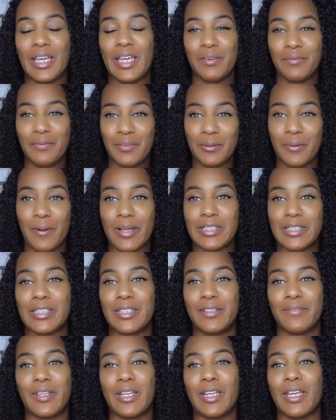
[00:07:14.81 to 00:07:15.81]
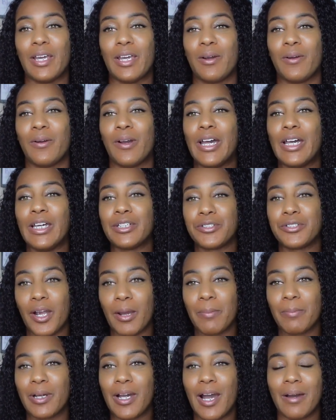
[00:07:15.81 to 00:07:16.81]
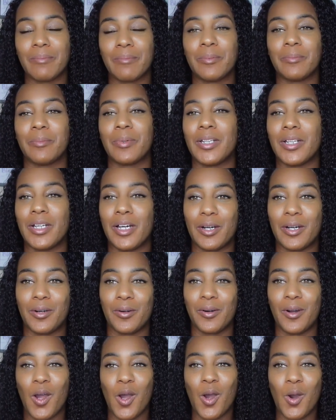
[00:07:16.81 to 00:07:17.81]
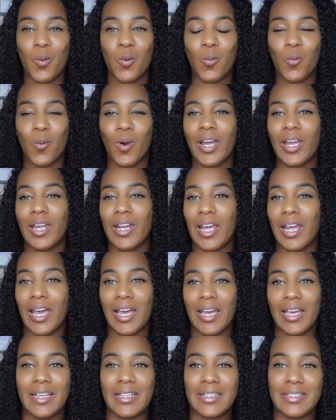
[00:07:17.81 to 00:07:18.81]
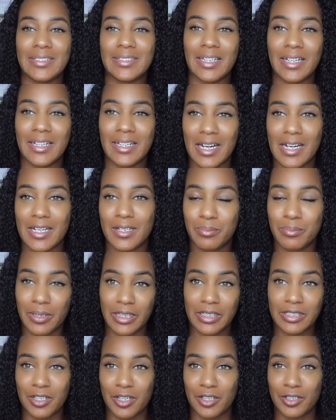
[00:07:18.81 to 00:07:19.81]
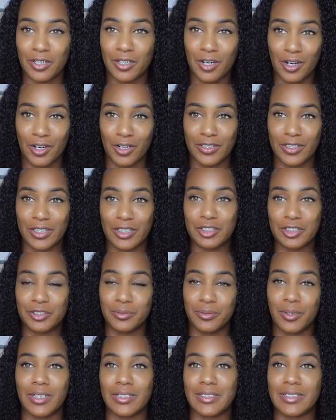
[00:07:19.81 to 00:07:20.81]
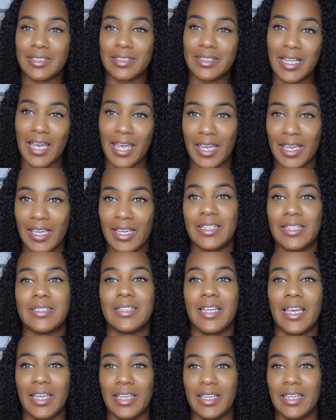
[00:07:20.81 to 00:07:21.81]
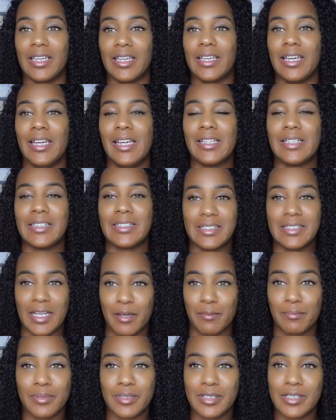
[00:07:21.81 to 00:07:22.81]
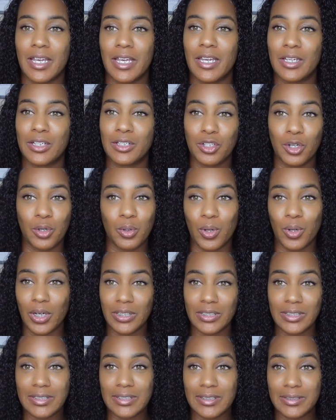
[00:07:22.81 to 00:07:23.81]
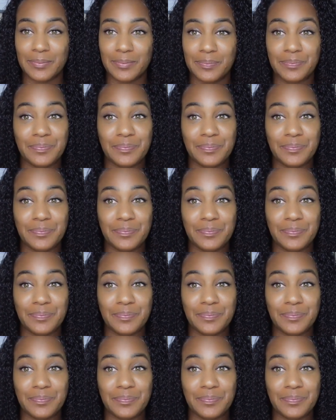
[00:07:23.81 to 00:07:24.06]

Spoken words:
If you're watching the video, drop a comment below. What has God placed on your heart that you are delaying in taking steps towards?